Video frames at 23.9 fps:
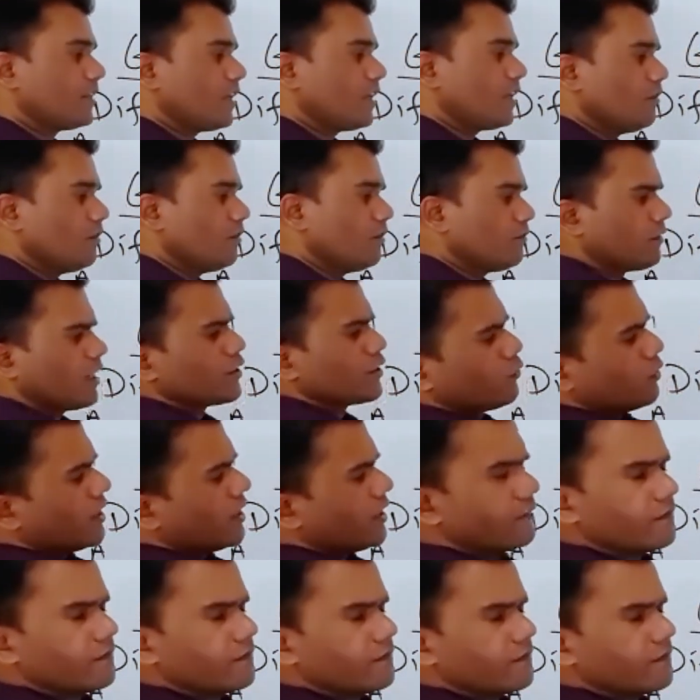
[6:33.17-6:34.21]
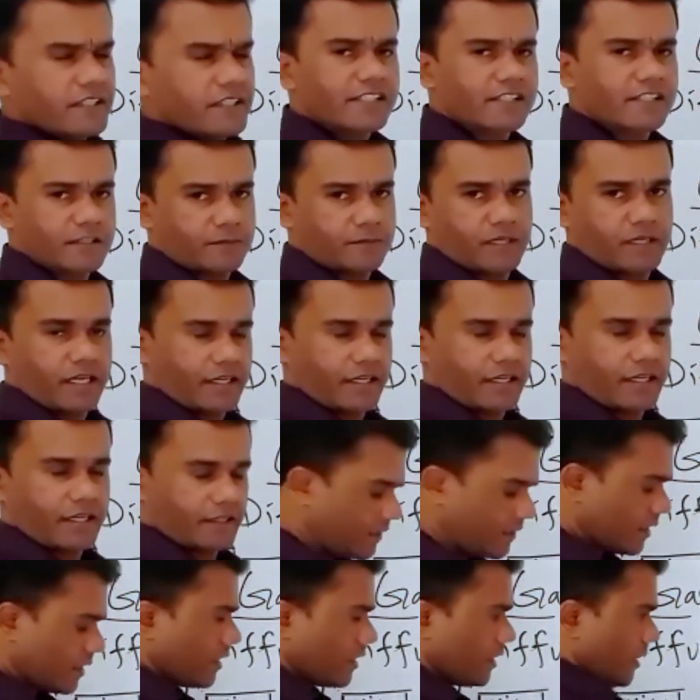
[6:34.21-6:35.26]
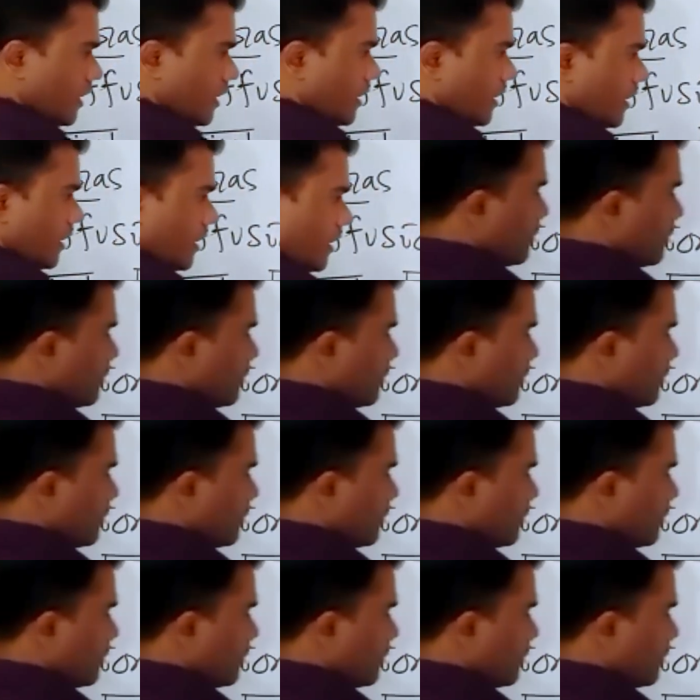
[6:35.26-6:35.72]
once you leave the system like this, even